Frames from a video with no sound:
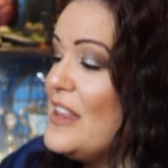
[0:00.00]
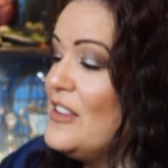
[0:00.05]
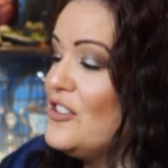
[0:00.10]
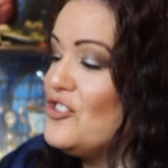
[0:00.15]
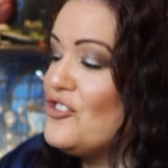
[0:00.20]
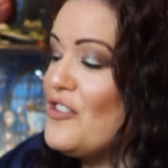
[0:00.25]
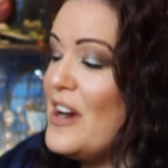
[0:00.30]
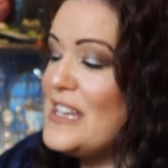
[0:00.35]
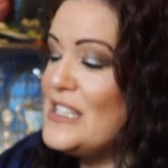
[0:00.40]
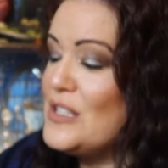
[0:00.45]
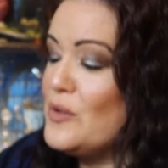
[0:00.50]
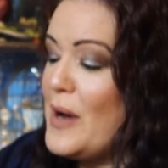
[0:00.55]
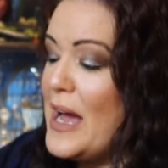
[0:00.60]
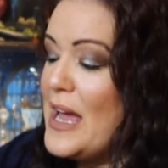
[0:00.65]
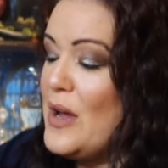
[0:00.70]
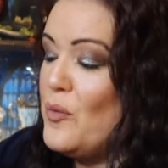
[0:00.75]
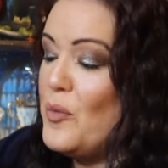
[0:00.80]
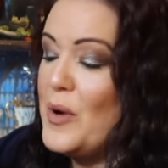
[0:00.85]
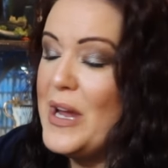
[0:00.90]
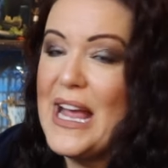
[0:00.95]
straight
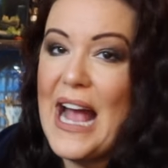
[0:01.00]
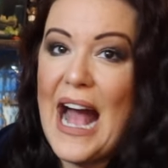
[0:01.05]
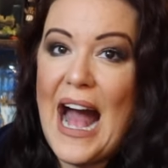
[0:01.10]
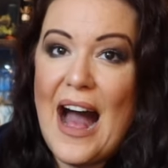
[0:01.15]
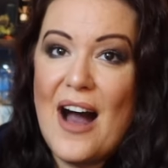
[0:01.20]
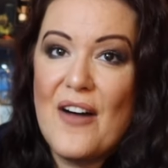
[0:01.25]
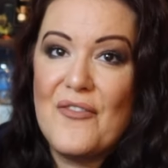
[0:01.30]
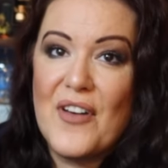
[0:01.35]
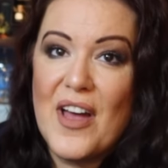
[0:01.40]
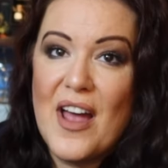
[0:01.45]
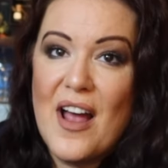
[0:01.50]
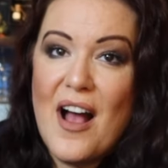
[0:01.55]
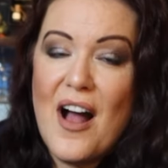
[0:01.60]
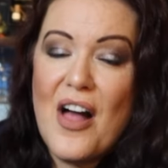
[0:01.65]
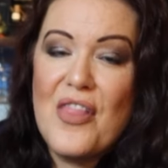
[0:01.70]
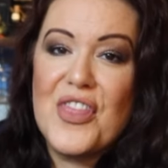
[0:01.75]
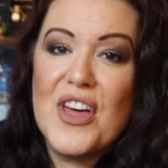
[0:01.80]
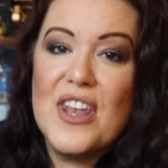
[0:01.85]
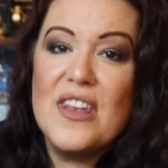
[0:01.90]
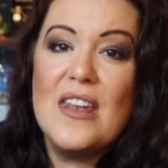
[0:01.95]
away, we have
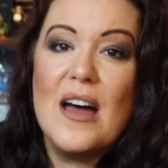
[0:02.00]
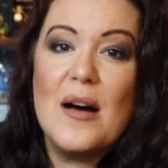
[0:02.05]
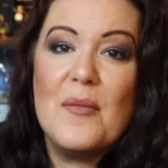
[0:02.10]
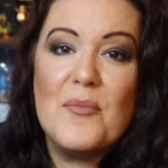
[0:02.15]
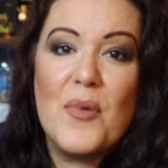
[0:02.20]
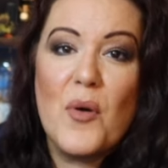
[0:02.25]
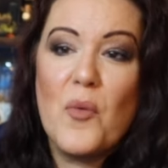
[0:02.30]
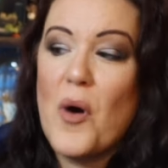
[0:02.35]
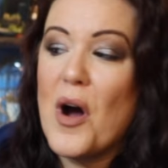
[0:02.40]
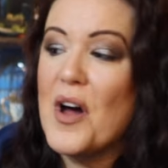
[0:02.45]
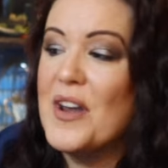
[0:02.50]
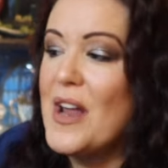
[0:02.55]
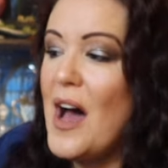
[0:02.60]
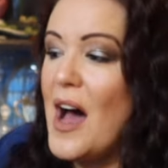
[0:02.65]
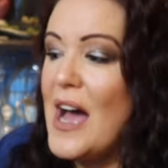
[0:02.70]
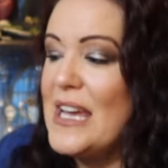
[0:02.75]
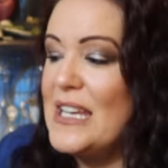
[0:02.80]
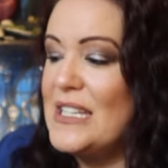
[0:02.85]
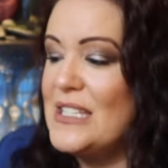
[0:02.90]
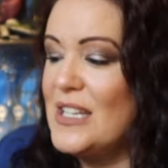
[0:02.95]
the number one
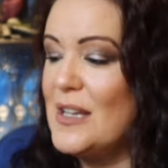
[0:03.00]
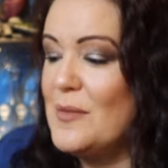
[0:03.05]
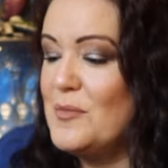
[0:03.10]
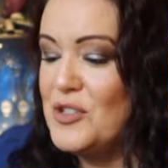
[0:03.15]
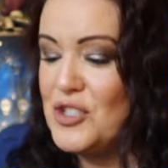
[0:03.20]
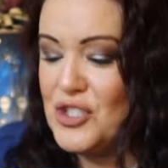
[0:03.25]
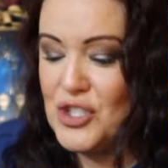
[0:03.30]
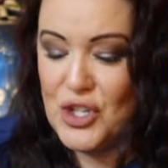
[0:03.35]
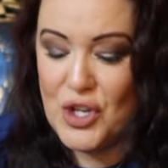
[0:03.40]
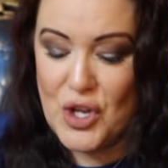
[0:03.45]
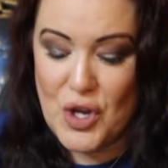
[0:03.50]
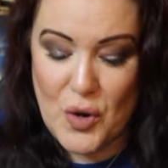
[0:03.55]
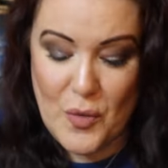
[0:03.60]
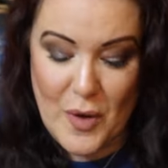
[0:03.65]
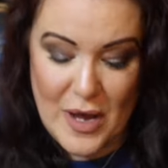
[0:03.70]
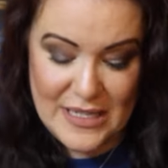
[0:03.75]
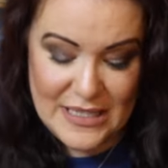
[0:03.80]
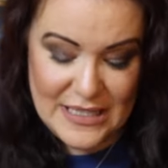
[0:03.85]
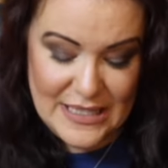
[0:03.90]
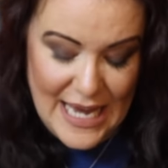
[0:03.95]
item
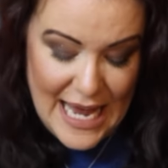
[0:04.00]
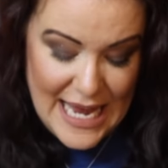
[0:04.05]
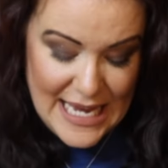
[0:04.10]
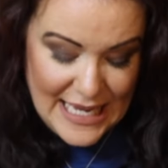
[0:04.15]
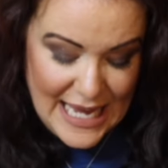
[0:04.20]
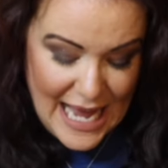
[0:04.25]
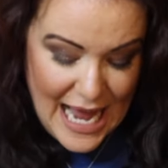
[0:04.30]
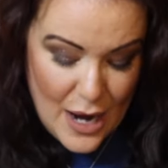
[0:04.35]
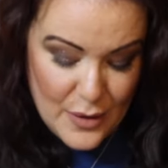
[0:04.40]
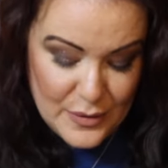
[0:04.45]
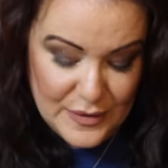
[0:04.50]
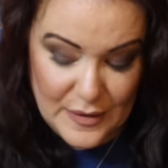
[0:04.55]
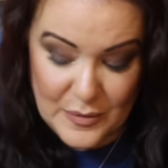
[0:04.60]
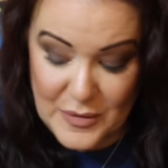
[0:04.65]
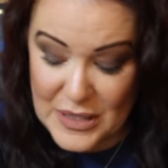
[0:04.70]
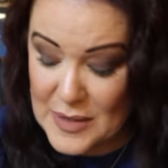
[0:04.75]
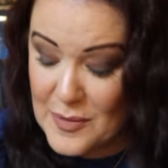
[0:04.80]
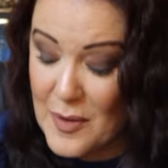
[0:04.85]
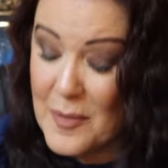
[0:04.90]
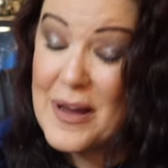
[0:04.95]
to take out. So
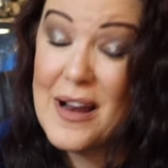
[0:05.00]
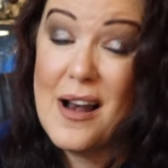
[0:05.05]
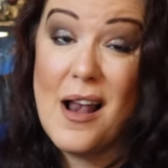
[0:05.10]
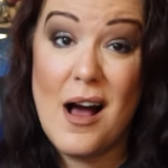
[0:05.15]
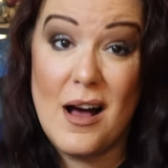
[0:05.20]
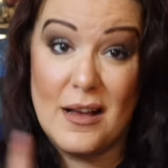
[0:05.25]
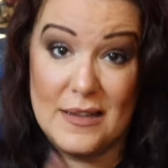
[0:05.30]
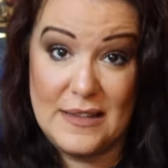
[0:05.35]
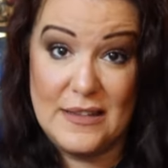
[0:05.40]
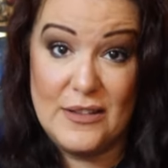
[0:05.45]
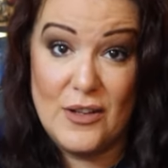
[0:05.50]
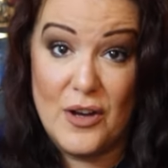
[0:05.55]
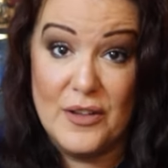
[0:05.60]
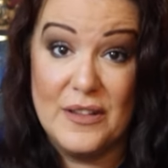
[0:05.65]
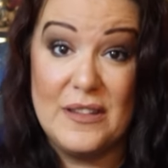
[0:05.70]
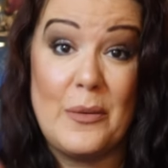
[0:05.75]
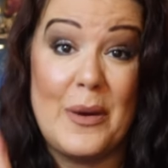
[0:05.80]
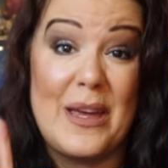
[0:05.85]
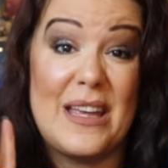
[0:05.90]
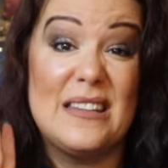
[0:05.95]
I'm going to put my glasses
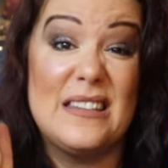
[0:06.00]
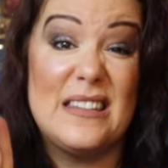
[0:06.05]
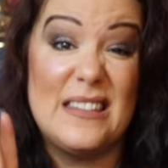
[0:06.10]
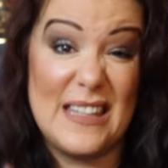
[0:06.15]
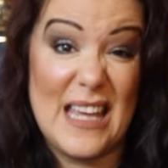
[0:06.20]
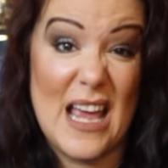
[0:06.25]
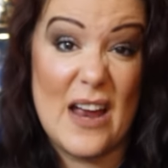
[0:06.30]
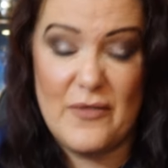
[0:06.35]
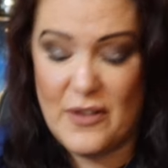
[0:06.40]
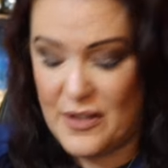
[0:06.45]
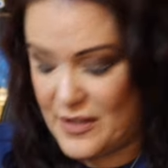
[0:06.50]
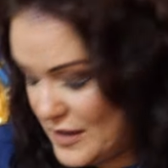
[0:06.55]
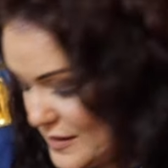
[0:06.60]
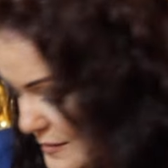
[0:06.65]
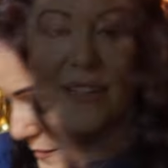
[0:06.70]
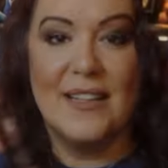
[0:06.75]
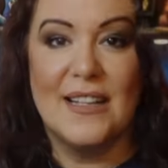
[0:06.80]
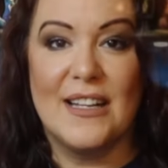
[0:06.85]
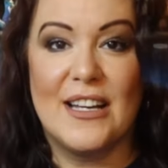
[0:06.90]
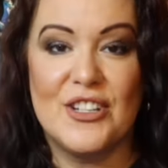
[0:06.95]
on so I can see
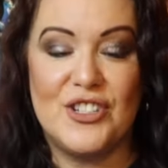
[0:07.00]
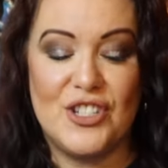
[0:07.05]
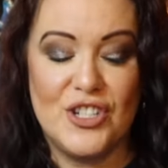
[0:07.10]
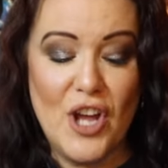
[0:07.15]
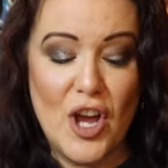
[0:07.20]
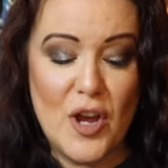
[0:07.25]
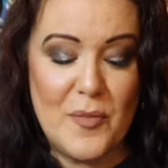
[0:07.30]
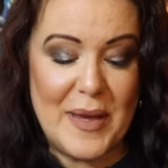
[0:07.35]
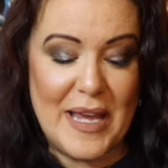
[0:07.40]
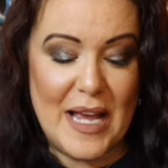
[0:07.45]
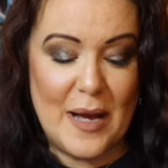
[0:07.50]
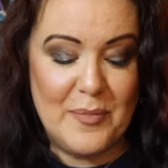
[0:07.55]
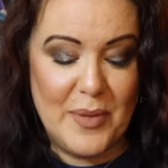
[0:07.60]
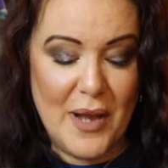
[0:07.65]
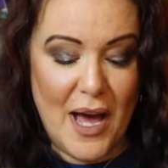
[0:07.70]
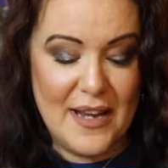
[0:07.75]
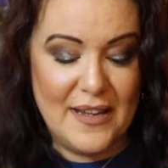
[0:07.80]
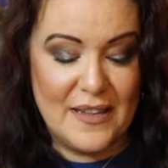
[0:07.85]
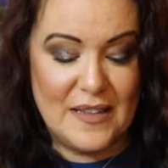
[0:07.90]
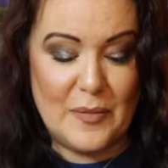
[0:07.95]
everything. Because you know me, I'm
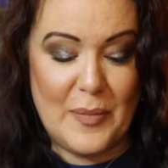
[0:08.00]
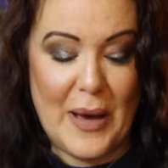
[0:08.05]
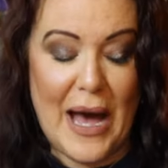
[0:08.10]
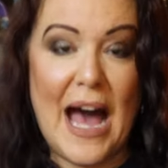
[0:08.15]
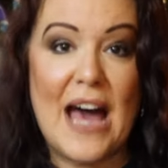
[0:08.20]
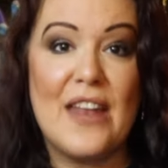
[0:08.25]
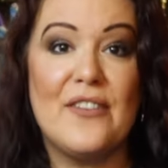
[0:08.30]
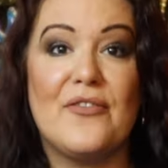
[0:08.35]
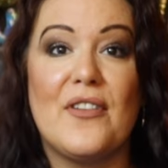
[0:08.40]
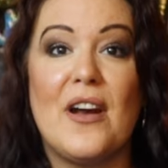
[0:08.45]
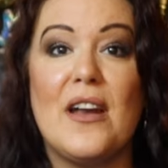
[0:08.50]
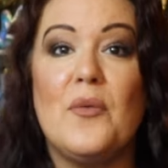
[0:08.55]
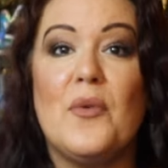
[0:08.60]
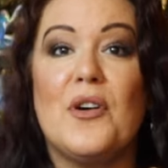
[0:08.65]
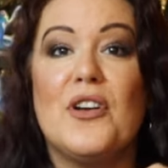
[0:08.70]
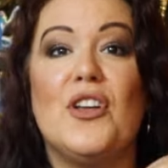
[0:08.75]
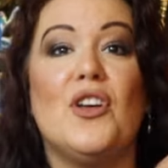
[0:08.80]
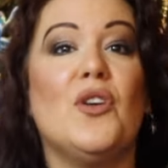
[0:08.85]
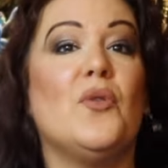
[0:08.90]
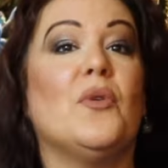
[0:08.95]
blind as a bat. And for
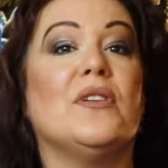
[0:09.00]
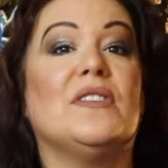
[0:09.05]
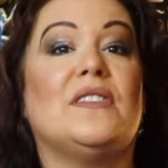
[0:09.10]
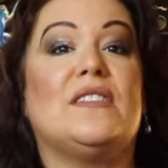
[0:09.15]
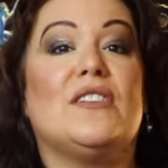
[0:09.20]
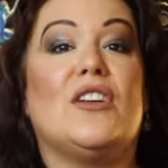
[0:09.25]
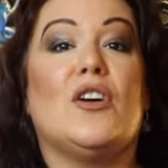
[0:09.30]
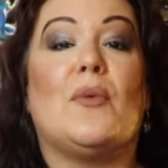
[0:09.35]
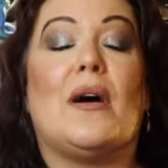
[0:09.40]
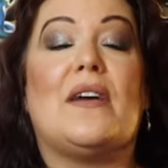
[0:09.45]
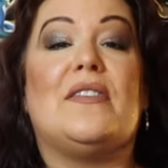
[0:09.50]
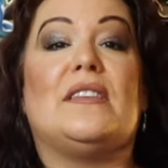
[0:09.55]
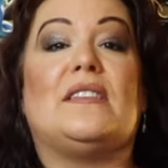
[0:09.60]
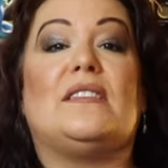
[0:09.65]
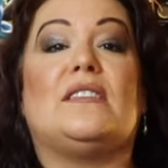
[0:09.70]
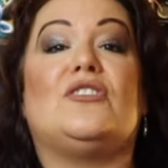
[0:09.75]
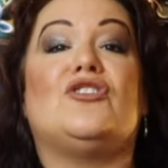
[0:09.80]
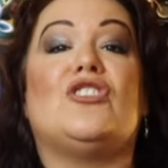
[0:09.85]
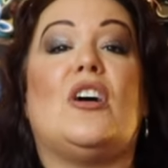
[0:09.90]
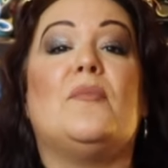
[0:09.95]
anyone who wants to know where
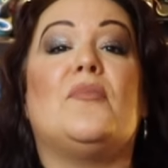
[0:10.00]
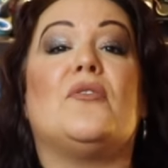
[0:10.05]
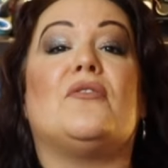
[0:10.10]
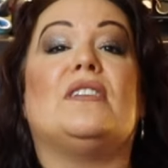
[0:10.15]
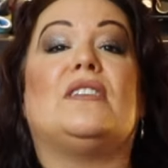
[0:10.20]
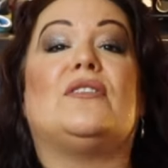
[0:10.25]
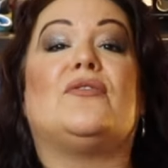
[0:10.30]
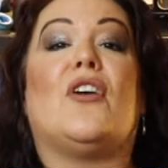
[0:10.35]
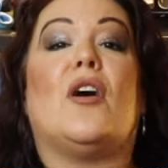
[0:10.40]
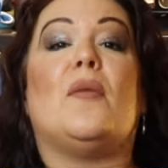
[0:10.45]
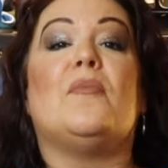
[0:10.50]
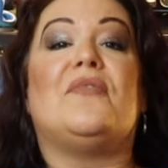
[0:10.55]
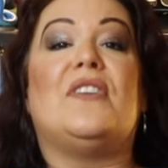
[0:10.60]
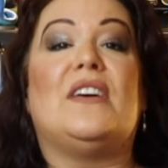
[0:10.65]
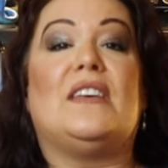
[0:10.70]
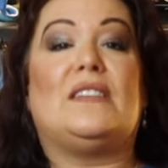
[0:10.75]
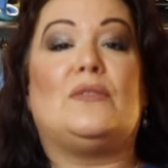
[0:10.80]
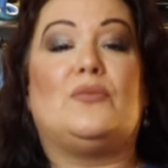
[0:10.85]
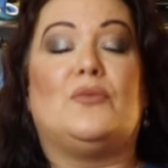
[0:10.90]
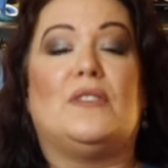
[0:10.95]
this jumper is from,
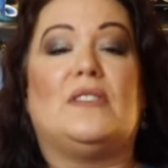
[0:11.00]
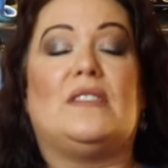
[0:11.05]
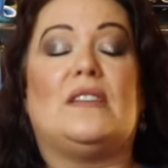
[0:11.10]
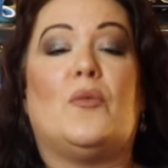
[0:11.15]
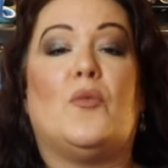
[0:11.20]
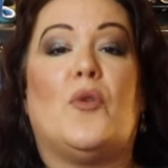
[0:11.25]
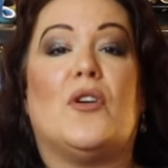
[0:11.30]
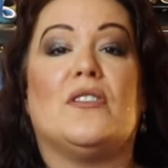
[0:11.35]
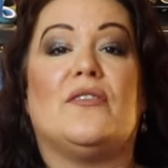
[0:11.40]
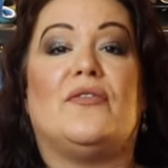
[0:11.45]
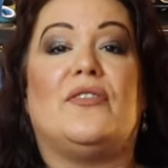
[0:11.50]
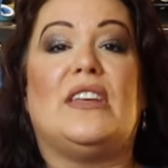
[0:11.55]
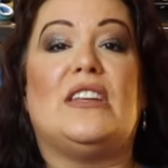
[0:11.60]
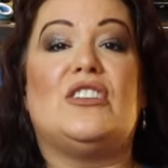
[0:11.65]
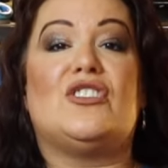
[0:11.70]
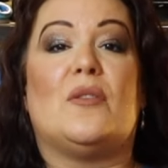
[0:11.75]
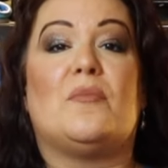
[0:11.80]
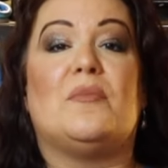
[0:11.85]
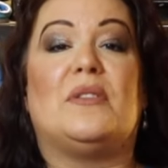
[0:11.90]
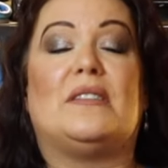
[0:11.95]
this was one of
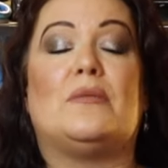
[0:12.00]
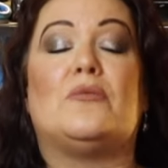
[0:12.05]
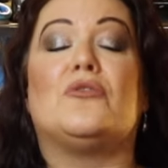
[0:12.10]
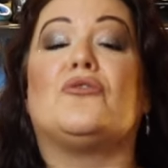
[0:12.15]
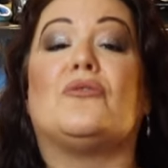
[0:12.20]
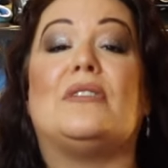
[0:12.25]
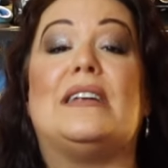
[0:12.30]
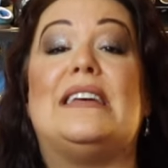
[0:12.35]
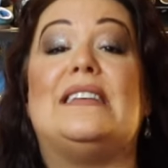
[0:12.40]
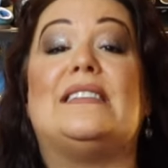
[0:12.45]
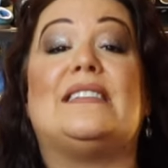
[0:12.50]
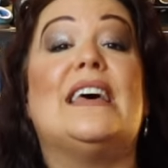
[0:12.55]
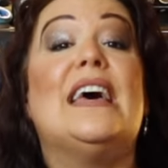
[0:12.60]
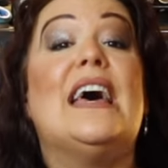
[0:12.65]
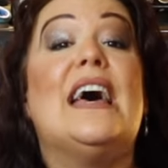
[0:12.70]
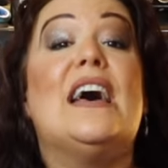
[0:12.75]
the jumpers that was released